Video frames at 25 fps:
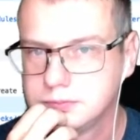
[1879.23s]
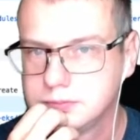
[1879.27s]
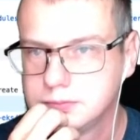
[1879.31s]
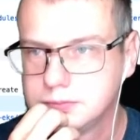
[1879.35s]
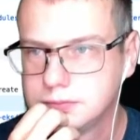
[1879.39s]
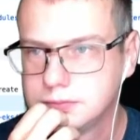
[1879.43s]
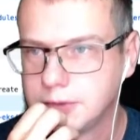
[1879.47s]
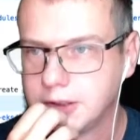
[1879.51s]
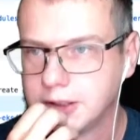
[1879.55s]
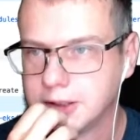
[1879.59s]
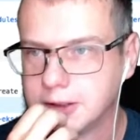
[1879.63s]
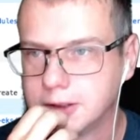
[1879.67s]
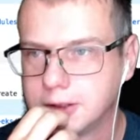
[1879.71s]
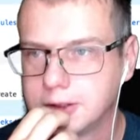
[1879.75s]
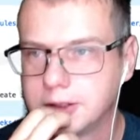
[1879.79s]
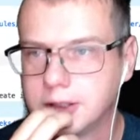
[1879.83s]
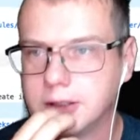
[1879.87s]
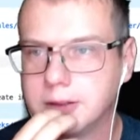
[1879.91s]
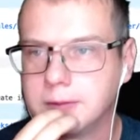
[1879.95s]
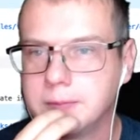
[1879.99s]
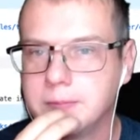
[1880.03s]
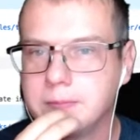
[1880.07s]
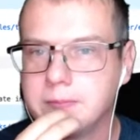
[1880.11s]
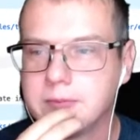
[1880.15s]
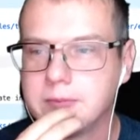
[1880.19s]
Yeah,
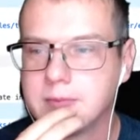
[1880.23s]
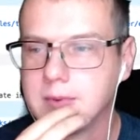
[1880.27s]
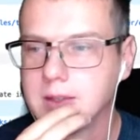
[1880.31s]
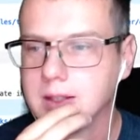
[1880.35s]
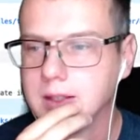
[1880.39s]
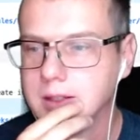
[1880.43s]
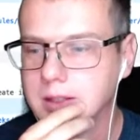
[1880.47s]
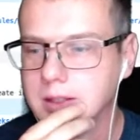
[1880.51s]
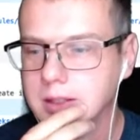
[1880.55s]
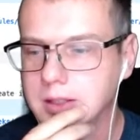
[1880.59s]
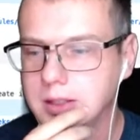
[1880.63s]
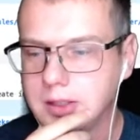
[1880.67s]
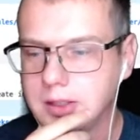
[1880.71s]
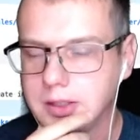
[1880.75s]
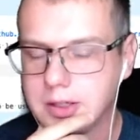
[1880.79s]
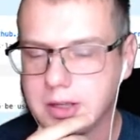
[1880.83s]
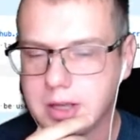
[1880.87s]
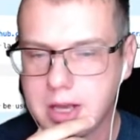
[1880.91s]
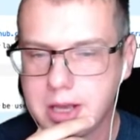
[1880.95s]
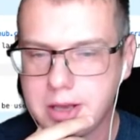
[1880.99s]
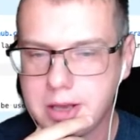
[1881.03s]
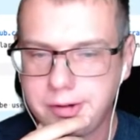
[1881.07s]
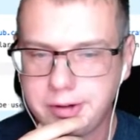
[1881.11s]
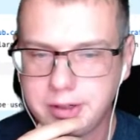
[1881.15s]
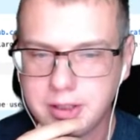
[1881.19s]
okay.
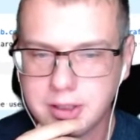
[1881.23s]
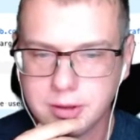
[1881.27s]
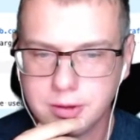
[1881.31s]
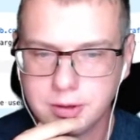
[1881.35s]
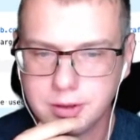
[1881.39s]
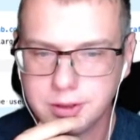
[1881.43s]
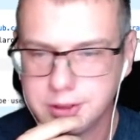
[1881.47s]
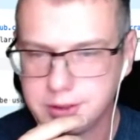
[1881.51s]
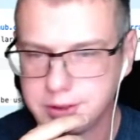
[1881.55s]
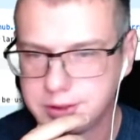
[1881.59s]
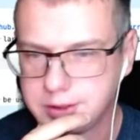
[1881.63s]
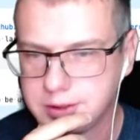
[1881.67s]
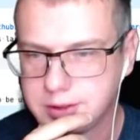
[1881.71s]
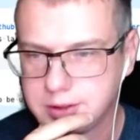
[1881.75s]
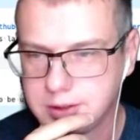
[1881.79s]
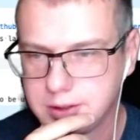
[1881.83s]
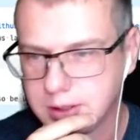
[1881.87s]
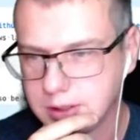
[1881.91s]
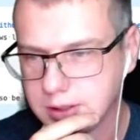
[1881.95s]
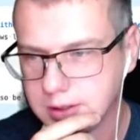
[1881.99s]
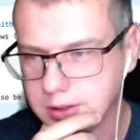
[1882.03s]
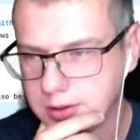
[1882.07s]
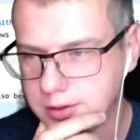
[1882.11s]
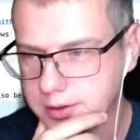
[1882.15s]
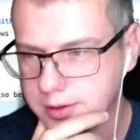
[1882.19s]
I reloaded
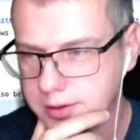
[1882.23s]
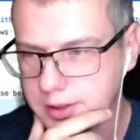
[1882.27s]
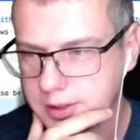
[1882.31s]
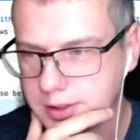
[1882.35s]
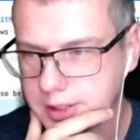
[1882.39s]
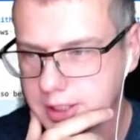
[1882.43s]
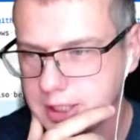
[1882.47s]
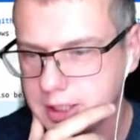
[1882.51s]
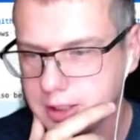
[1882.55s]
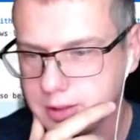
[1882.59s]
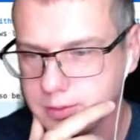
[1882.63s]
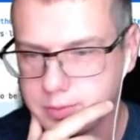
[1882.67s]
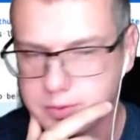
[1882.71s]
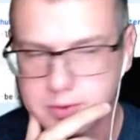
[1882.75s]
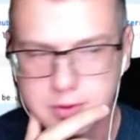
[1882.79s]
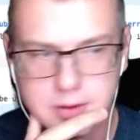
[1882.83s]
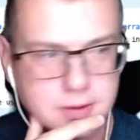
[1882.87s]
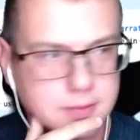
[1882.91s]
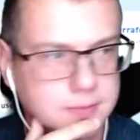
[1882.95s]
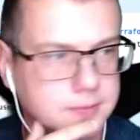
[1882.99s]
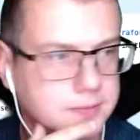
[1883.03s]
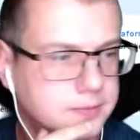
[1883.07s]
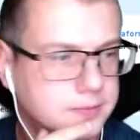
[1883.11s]
and it helps.